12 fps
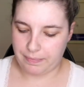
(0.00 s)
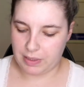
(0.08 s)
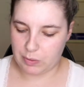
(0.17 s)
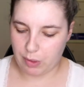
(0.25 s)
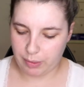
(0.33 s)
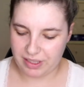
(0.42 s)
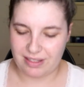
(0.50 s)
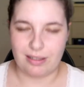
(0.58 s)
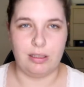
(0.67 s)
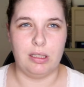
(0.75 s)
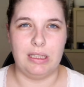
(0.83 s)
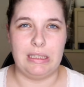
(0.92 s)
It's probably
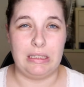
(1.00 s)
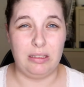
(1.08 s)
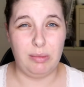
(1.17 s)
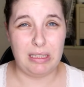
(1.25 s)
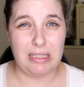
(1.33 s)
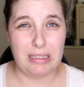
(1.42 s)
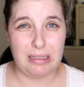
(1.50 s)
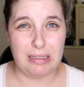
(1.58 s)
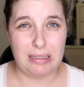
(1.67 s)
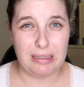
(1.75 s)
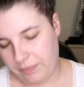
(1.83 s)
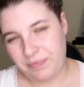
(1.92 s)
still a little bit
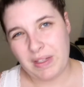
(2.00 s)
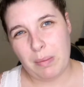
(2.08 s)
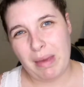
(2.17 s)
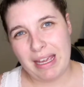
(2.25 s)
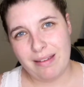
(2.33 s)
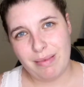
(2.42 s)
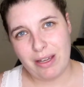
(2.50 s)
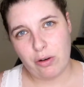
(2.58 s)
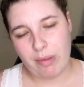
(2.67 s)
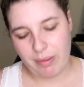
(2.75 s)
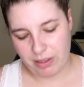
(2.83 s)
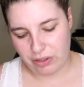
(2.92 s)
dark. Maybe, or
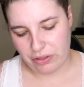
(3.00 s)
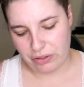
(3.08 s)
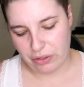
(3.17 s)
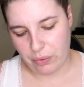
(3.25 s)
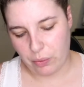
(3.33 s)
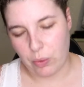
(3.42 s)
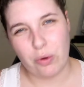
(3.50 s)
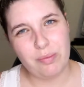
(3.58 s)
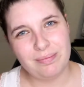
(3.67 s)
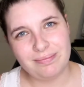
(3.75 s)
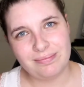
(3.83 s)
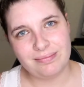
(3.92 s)
maybe it's just too
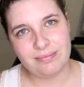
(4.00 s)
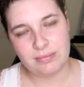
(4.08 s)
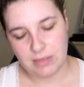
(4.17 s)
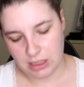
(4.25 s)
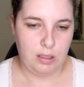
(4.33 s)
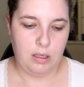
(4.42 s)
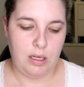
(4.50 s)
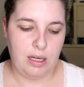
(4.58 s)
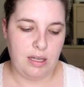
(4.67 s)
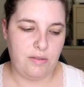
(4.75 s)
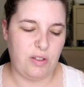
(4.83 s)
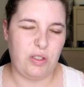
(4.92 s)
warm.
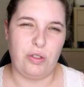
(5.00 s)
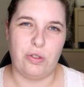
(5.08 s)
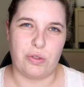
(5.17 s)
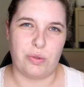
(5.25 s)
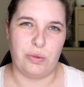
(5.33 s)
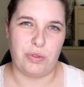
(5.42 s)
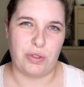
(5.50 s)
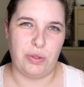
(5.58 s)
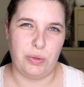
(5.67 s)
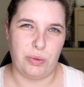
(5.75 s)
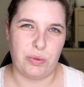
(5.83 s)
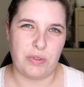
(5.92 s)
I have a neutral to
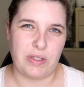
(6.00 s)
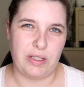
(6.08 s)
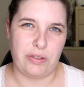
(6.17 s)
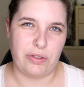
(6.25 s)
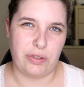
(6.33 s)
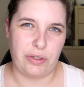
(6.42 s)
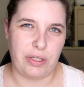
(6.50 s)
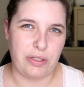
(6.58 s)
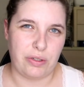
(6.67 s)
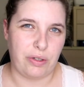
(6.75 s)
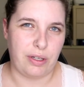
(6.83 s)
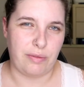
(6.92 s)
cool skin tone. I
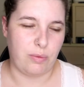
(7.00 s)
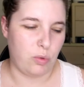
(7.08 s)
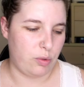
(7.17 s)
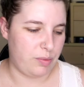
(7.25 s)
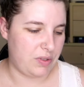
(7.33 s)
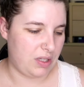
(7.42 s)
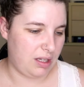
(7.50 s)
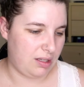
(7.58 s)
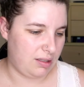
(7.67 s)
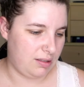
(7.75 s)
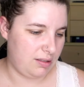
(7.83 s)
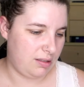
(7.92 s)
don't have warm
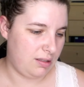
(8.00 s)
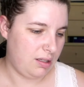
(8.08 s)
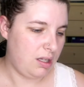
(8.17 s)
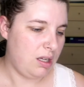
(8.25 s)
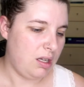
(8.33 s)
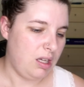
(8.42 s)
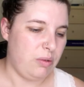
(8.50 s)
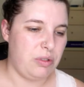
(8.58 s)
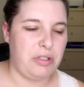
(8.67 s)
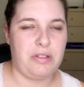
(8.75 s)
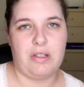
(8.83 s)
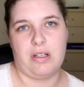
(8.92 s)
skin,
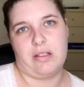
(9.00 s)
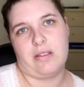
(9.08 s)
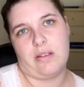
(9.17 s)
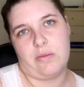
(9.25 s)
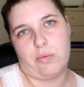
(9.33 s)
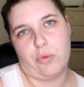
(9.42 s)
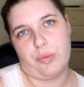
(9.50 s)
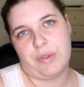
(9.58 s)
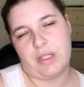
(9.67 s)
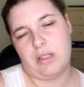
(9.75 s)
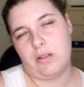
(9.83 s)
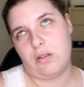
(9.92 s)
which sucks because warm
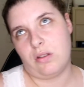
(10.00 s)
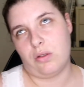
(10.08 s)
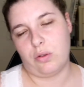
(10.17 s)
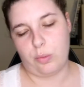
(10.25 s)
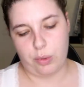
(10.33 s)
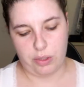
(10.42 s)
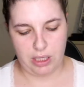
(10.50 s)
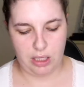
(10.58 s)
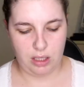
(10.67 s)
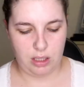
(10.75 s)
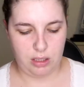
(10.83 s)
skin's so pretty.